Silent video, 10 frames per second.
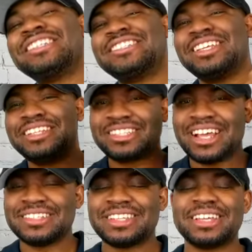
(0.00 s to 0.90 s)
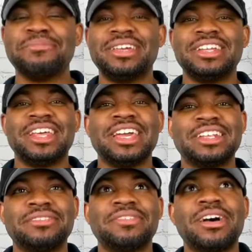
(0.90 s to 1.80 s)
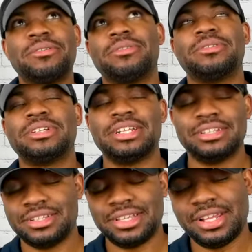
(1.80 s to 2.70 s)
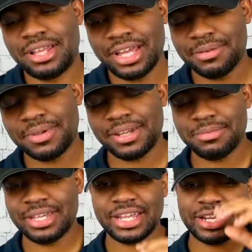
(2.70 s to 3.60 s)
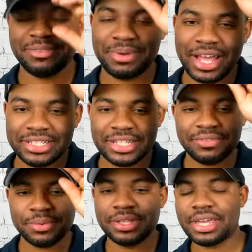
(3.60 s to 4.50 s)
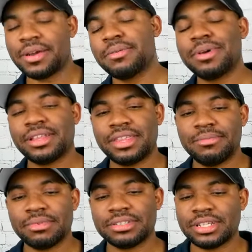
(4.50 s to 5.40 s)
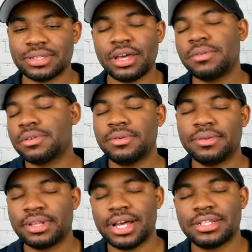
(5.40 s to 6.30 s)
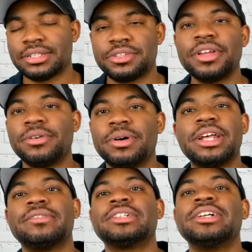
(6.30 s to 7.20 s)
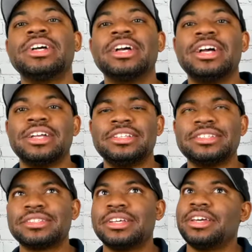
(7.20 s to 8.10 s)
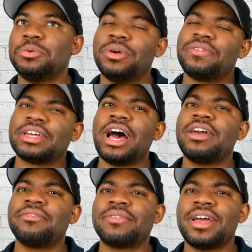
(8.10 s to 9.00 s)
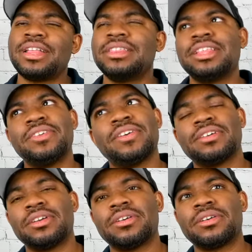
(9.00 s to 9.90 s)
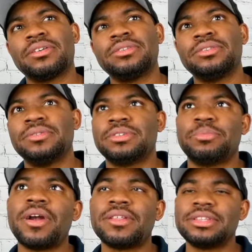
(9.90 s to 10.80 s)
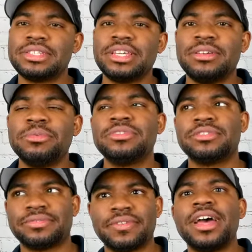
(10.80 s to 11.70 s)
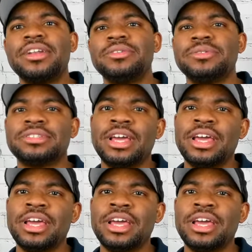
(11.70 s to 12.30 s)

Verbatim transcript: is, it sounds like I'm being negative. well, it, it, I am kind of being negative, but I just never really cared about them because I was like, oh, cool, classic trio, whatever. Just with the guy friend, then you have the girl who's a part of the team, who's a friend, who's